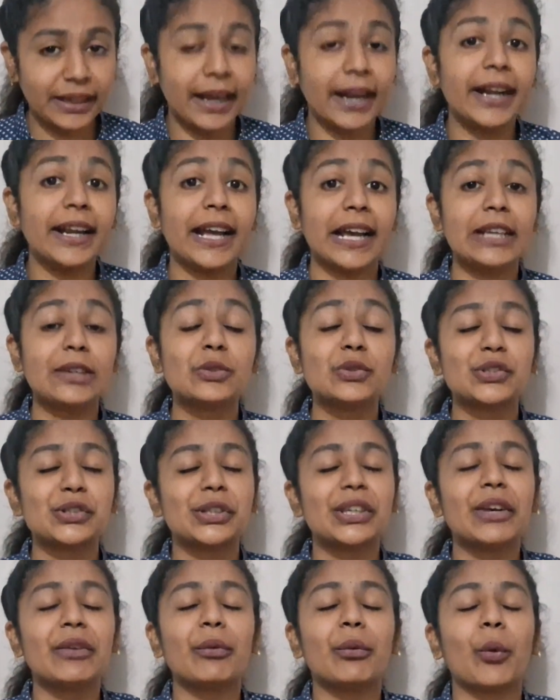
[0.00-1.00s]
and I used to
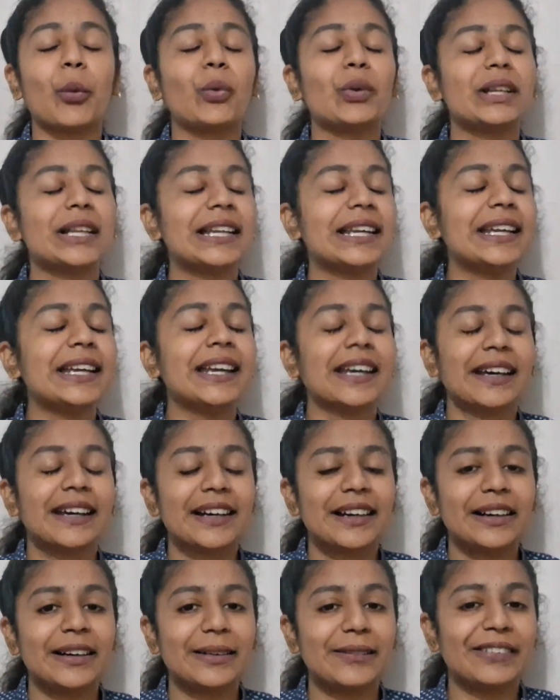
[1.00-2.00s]
give only
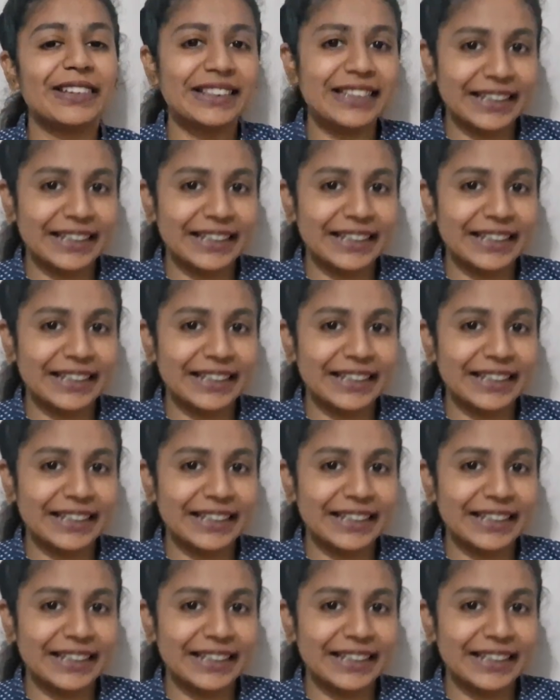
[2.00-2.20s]
when